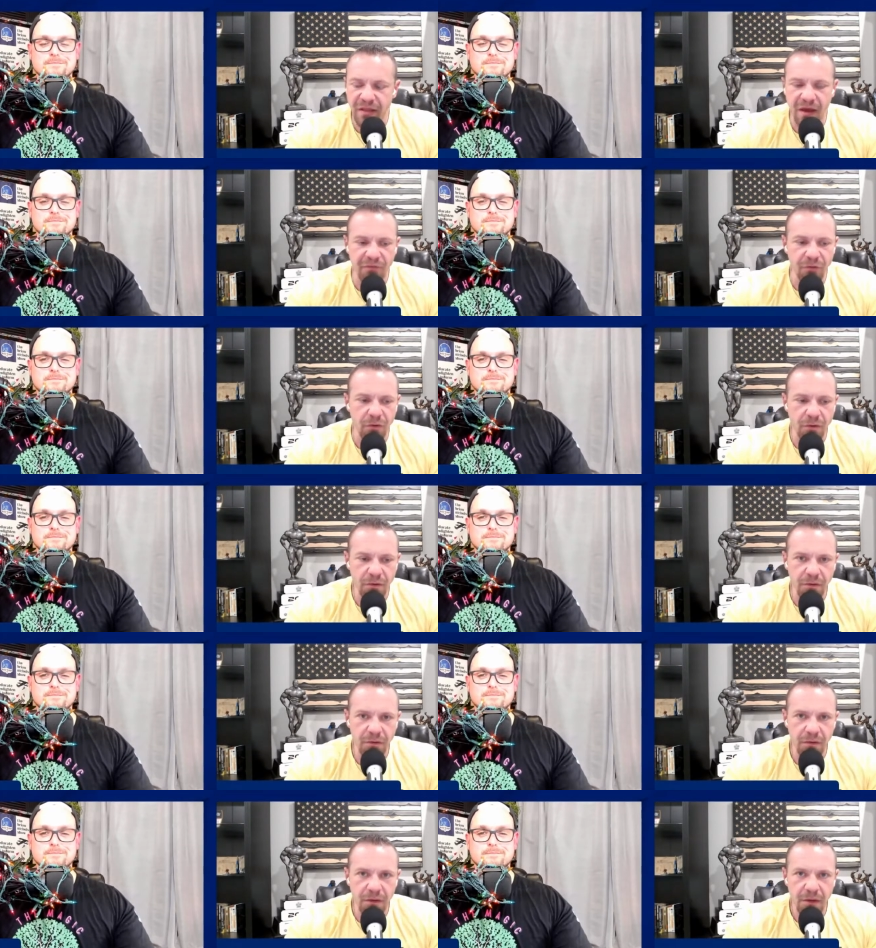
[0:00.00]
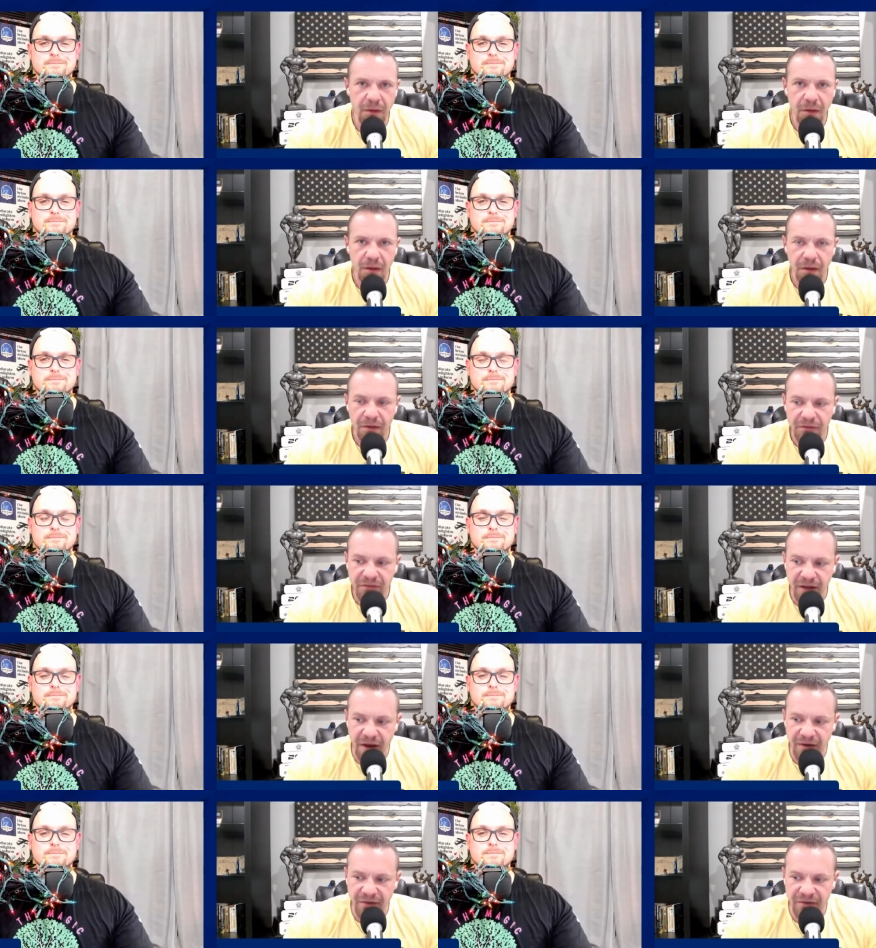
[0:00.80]
Speaker 1: level,
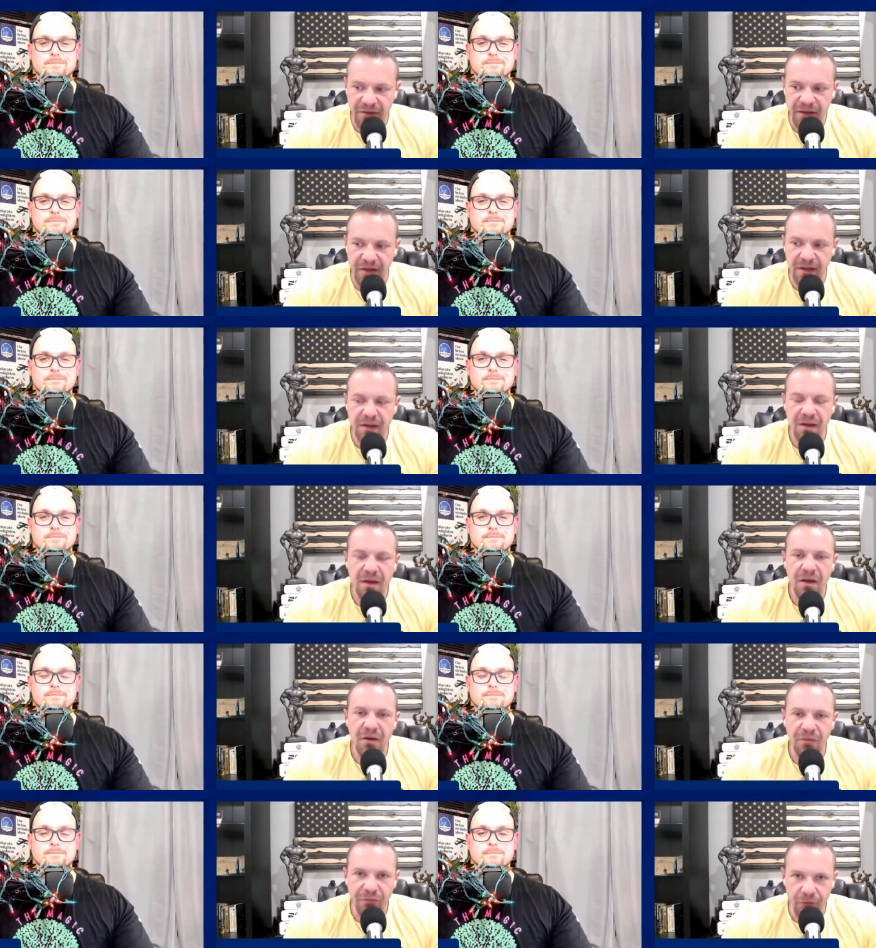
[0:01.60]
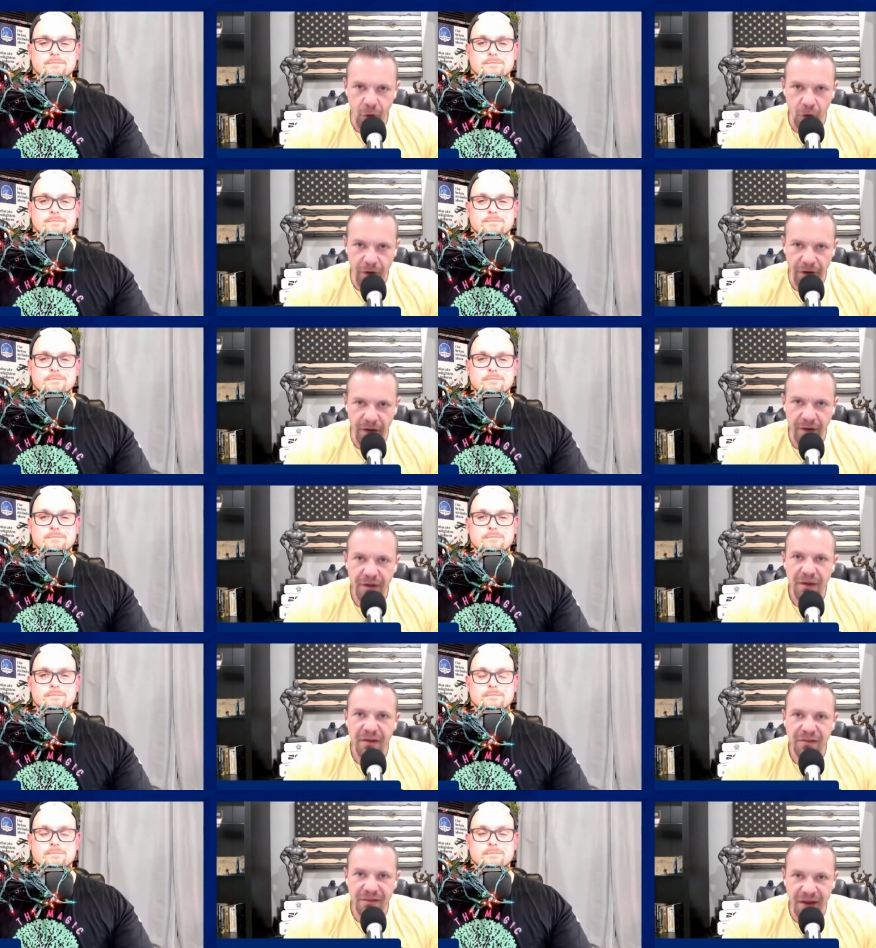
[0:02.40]
Tennessee, Florida,
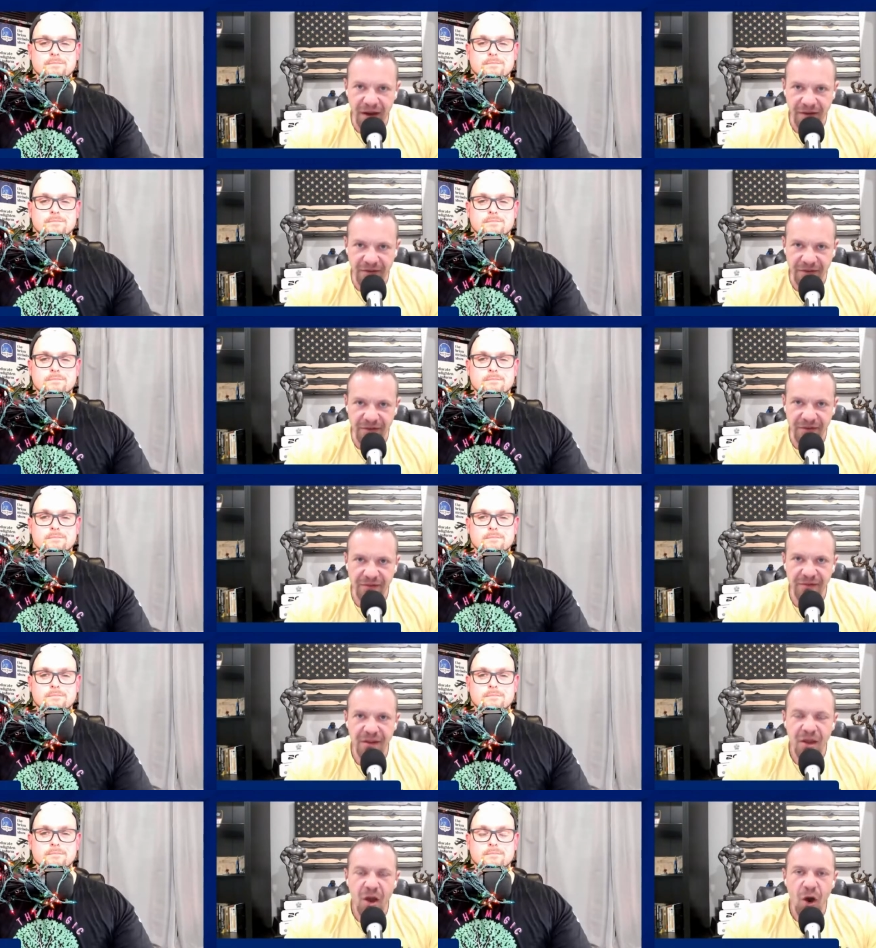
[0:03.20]
Texas,